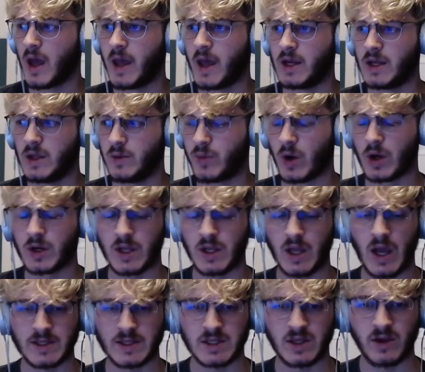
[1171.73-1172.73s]
anybody
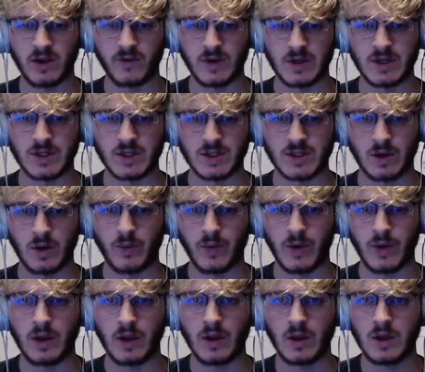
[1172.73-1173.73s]
as gifted as
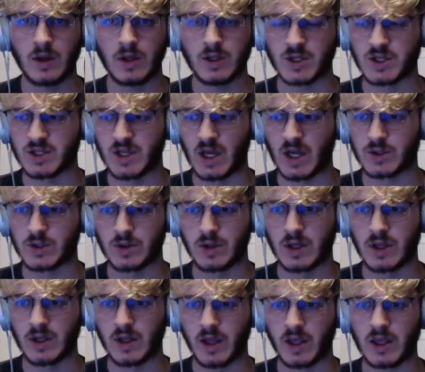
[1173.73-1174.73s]
Topi. Just
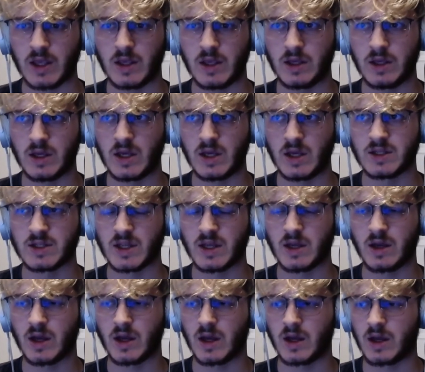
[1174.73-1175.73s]
naturally, like he is
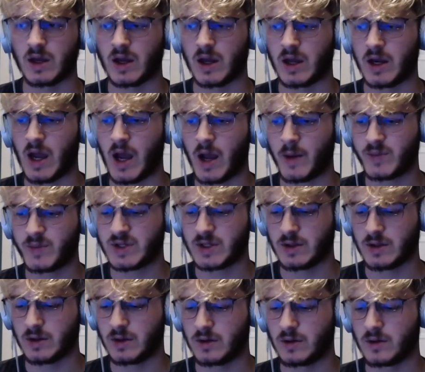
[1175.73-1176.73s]
an
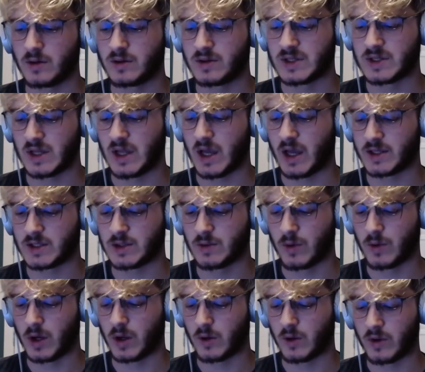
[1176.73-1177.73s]
absolute delight to
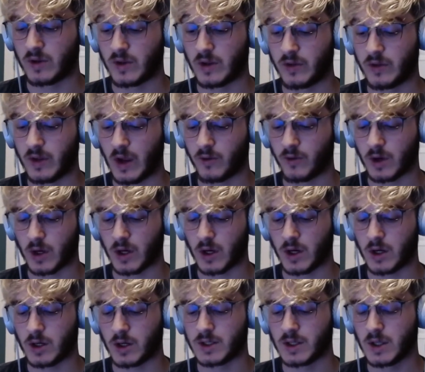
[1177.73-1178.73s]
work with in that
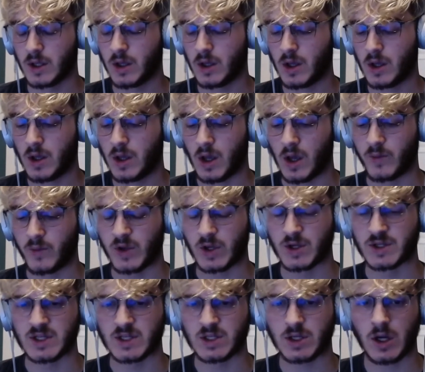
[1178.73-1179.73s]
regard,
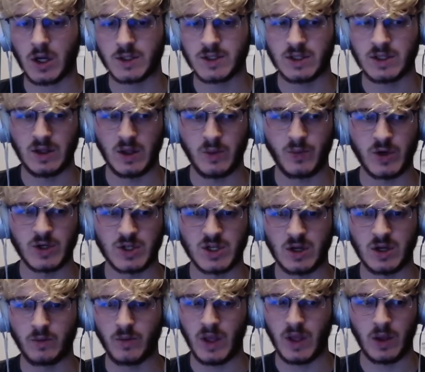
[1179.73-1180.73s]
because it's constantly
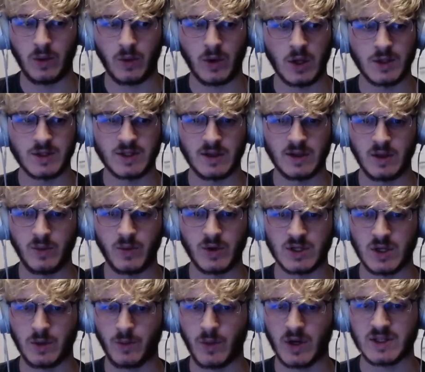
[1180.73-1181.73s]
pushing me, constantly
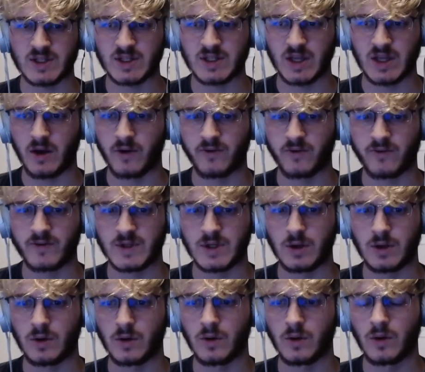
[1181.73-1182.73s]
pushing my staff
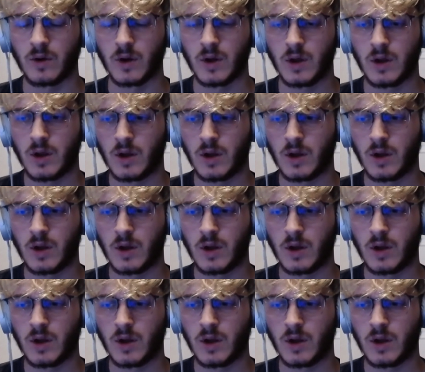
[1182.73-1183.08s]
to